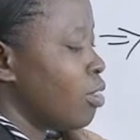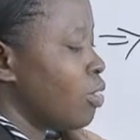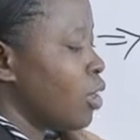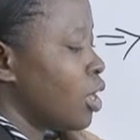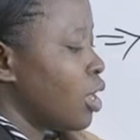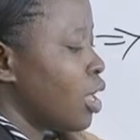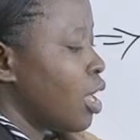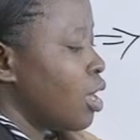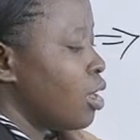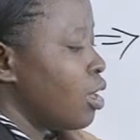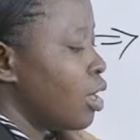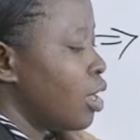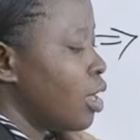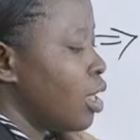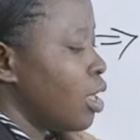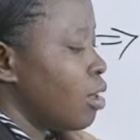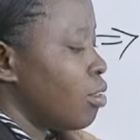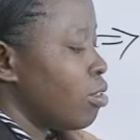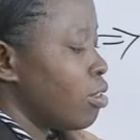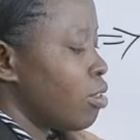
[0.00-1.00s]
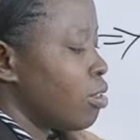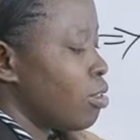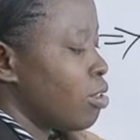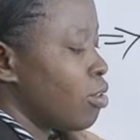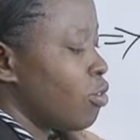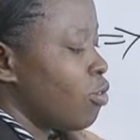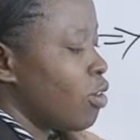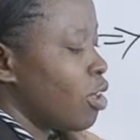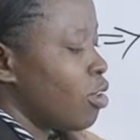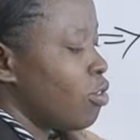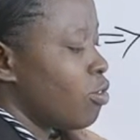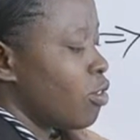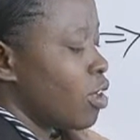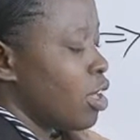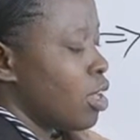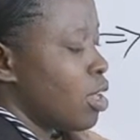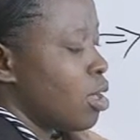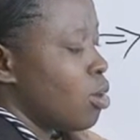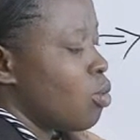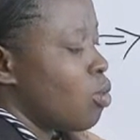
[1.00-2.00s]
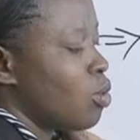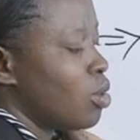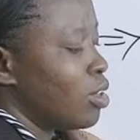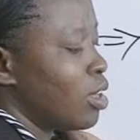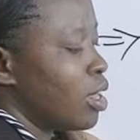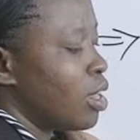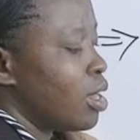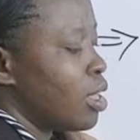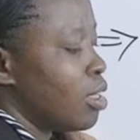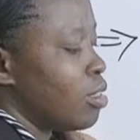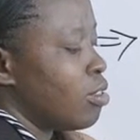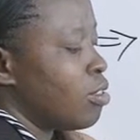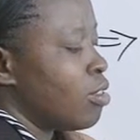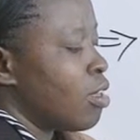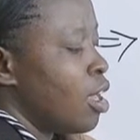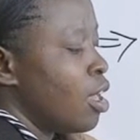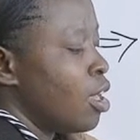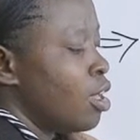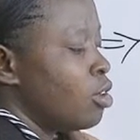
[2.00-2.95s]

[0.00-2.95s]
365 and a quarter days